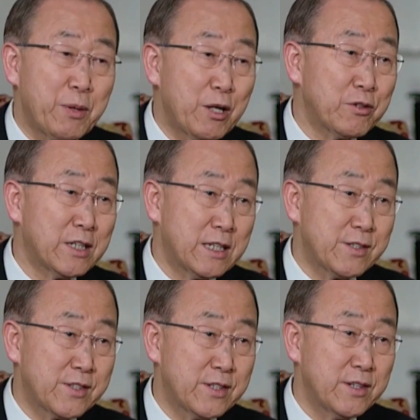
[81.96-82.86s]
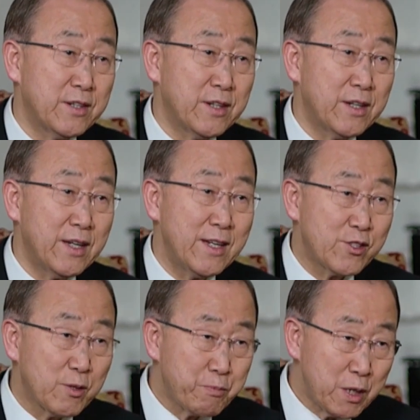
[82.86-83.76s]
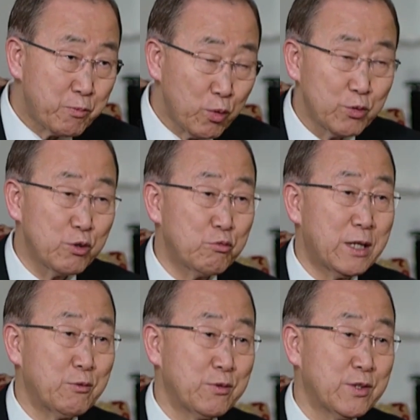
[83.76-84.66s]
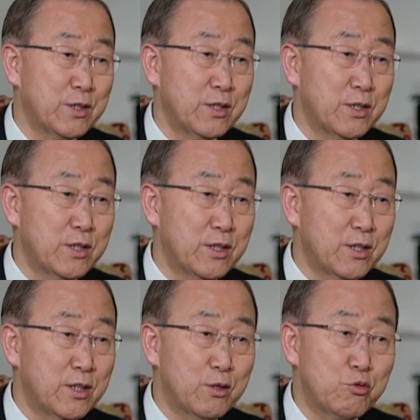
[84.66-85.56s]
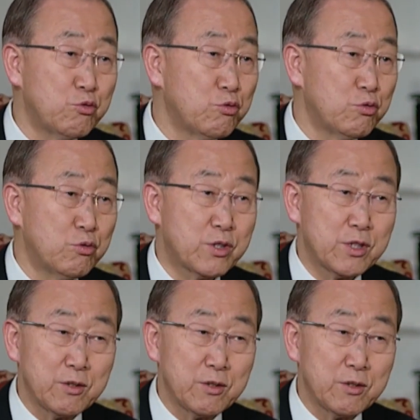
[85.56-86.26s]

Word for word: are paralyzed, it's the people on the ground whose